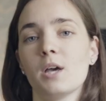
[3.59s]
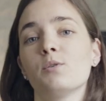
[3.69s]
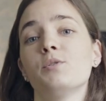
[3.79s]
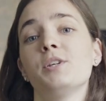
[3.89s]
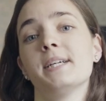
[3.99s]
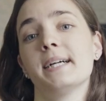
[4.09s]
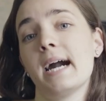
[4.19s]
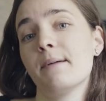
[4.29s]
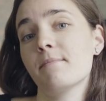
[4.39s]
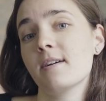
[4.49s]
You need a
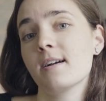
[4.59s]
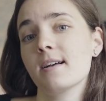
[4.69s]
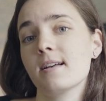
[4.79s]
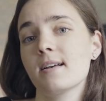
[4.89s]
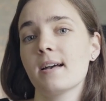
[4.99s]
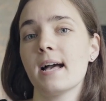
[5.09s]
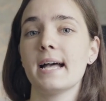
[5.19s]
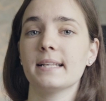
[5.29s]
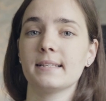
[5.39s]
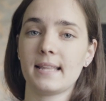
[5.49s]
camera
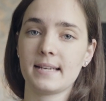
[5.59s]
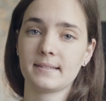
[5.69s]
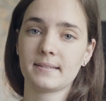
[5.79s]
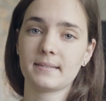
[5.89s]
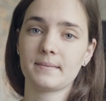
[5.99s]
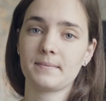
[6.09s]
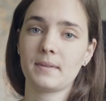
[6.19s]
and lens.